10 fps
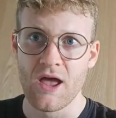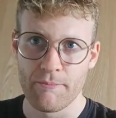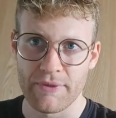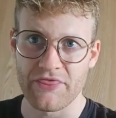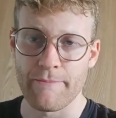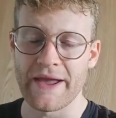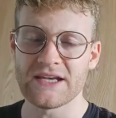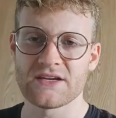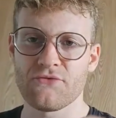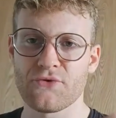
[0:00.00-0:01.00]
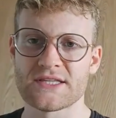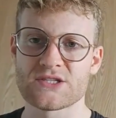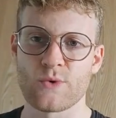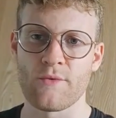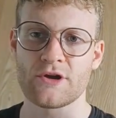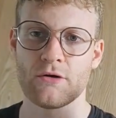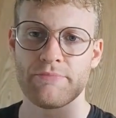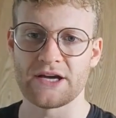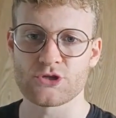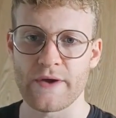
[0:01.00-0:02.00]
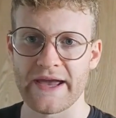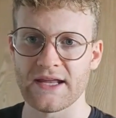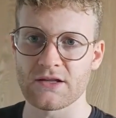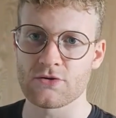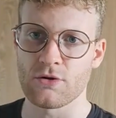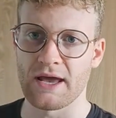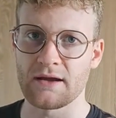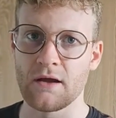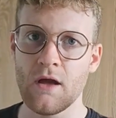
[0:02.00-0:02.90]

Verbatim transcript: But the main difference when we compare trading to like